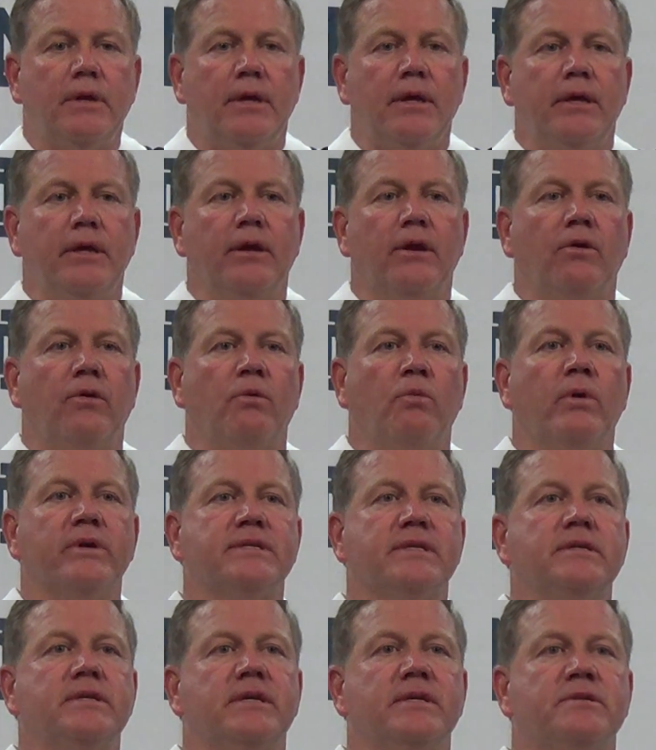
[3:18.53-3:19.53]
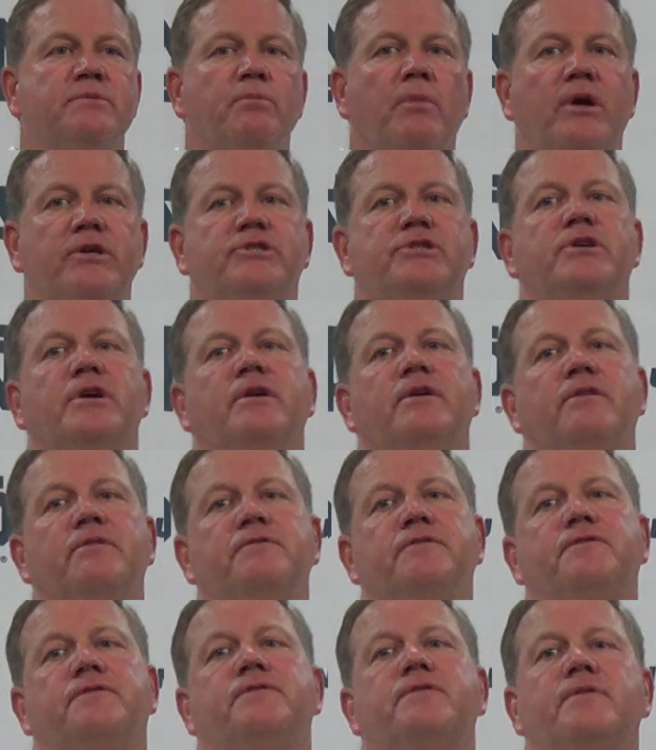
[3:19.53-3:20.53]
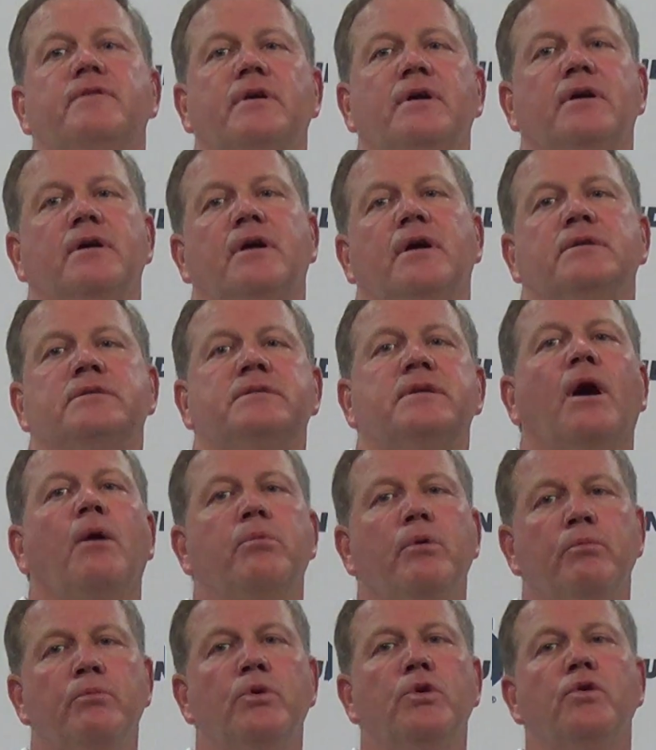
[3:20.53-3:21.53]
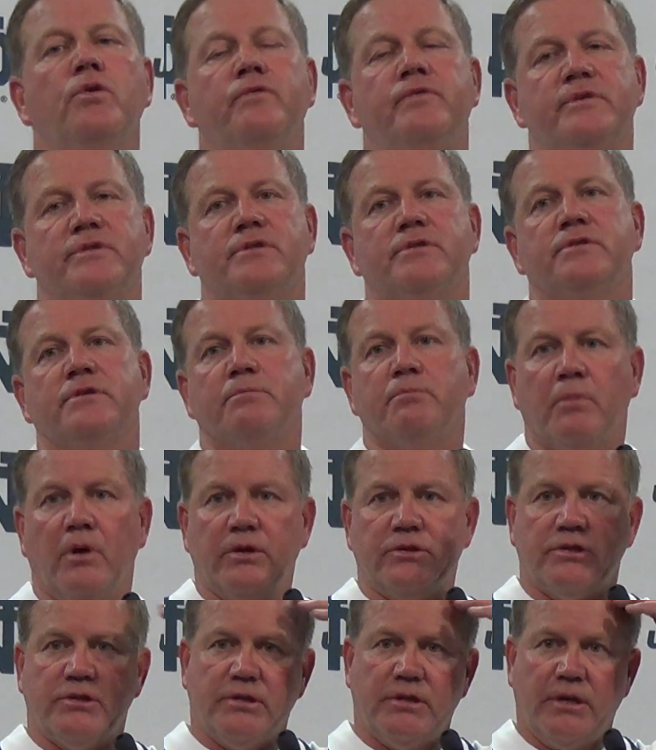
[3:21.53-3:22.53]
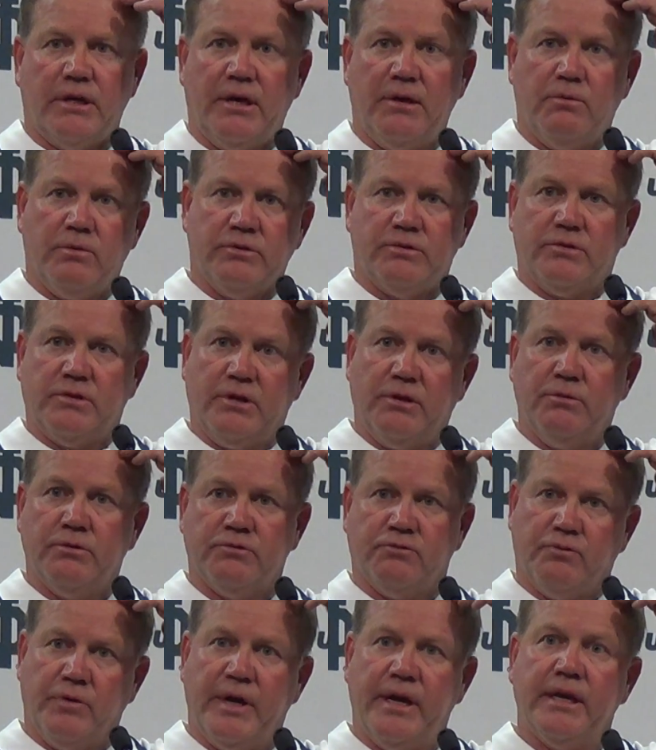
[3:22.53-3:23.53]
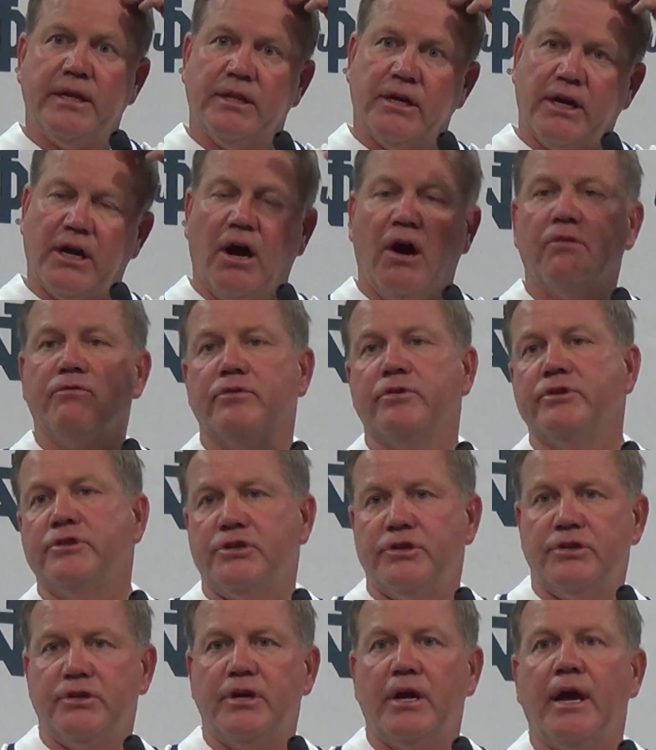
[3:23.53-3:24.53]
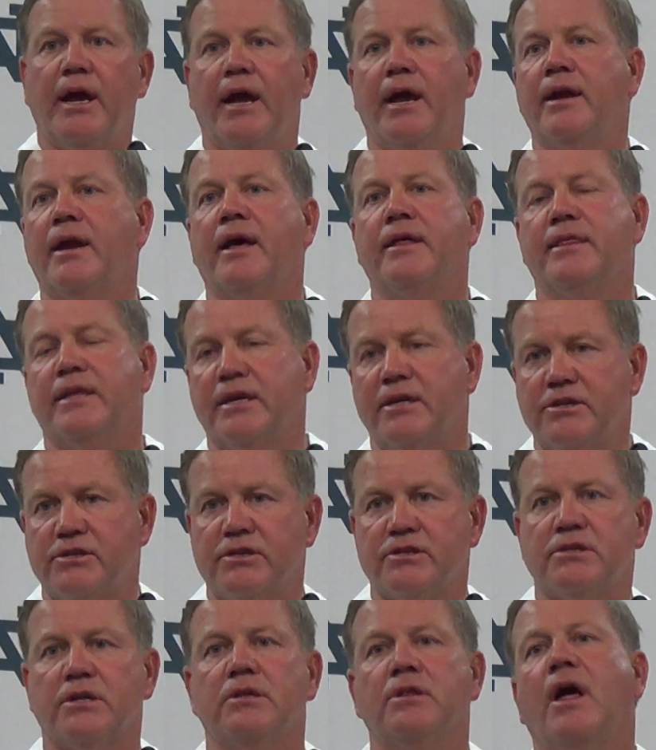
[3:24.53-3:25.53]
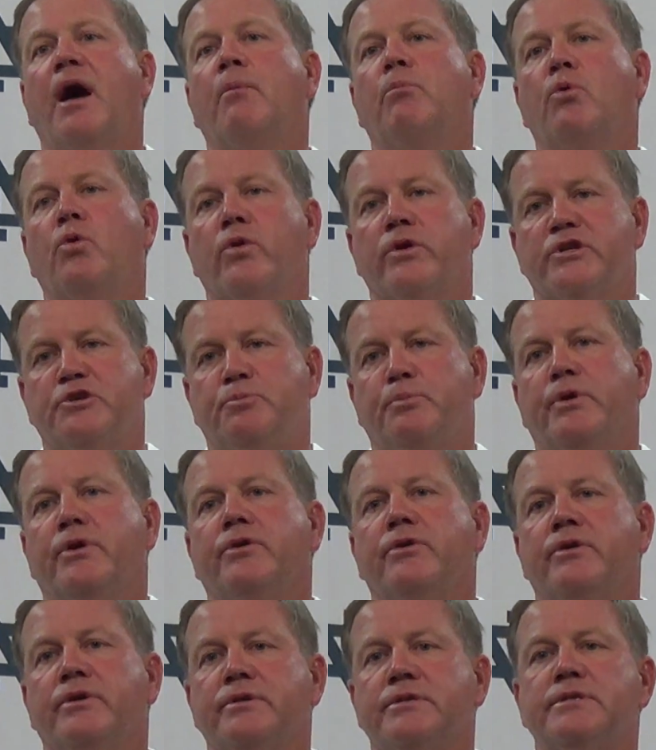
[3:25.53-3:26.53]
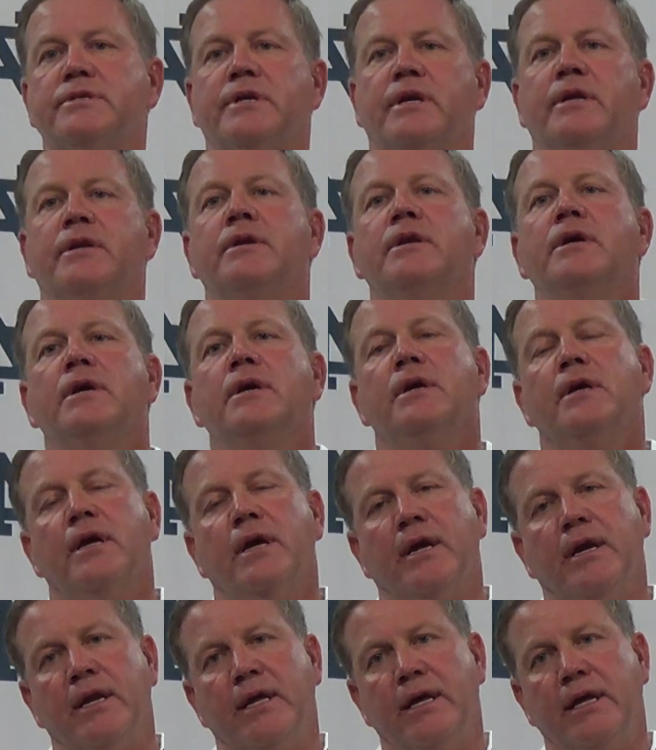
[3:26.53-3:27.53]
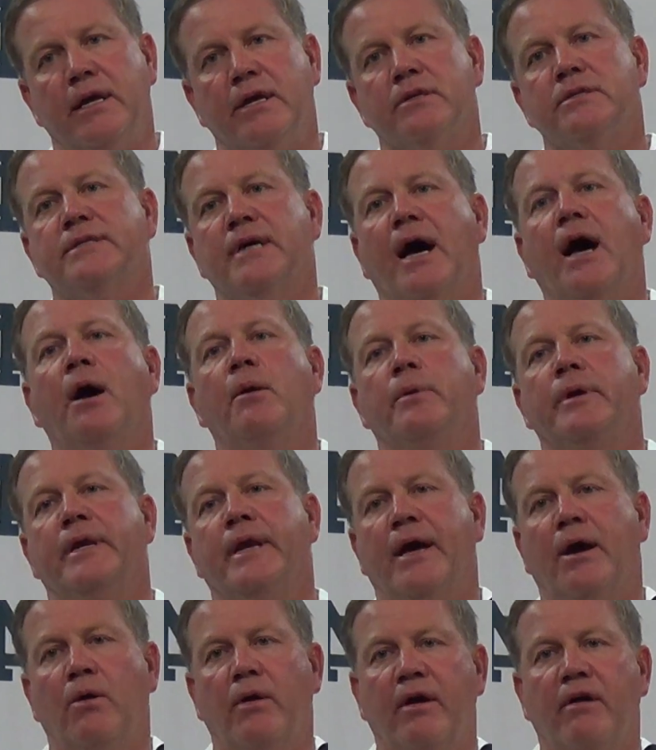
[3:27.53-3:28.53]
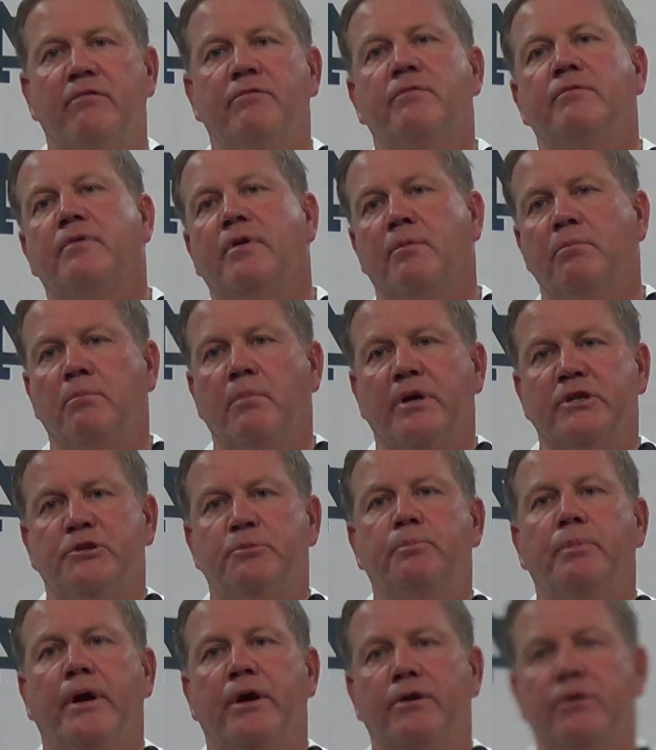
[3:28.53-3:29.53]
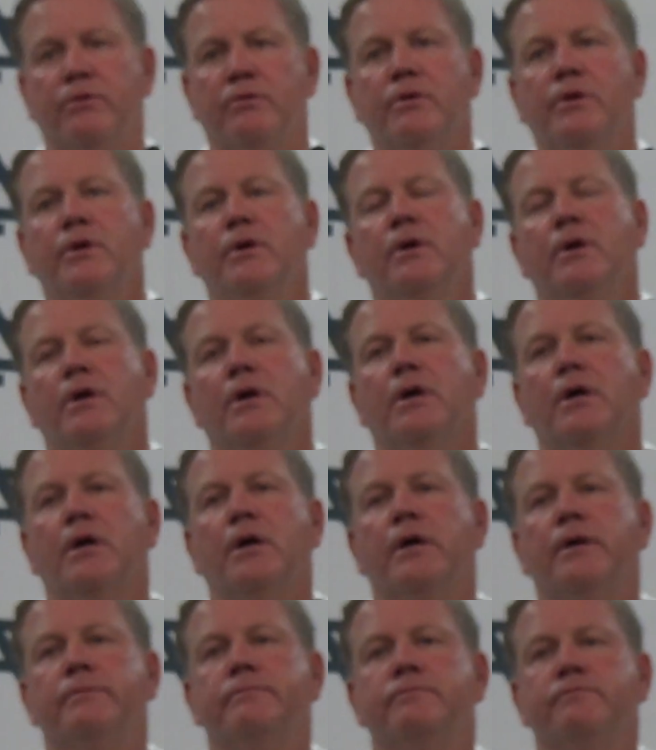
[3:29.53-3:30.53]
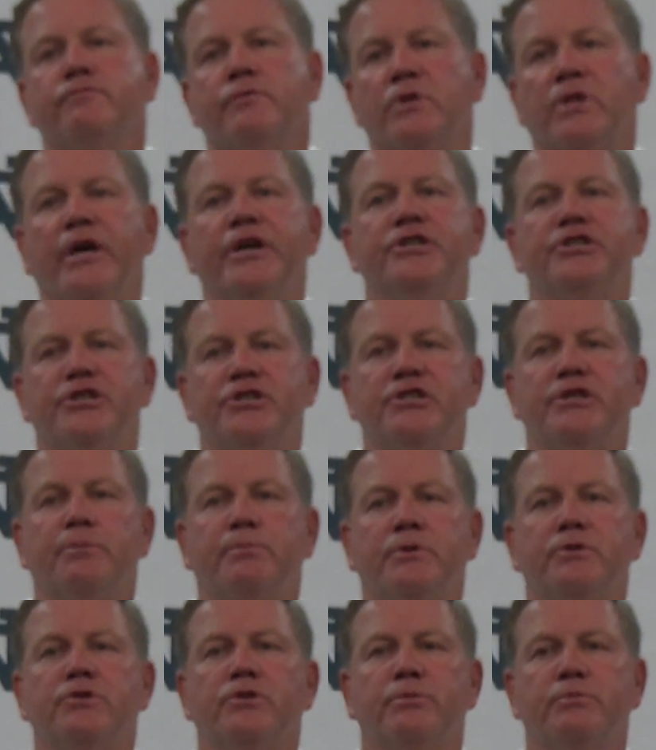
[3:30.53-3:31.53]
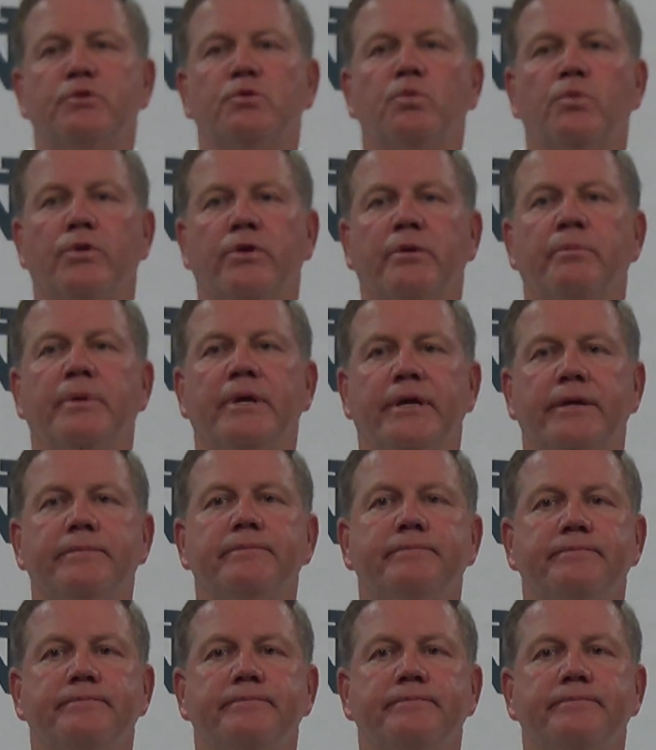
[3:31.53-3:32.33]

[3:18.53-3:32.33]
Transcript: You know, it wasn't as much of a double move as much he was reading the coverage, and I think he's just a lot more experienced, and he and Tommy now have a much better relationship in terms of where to be.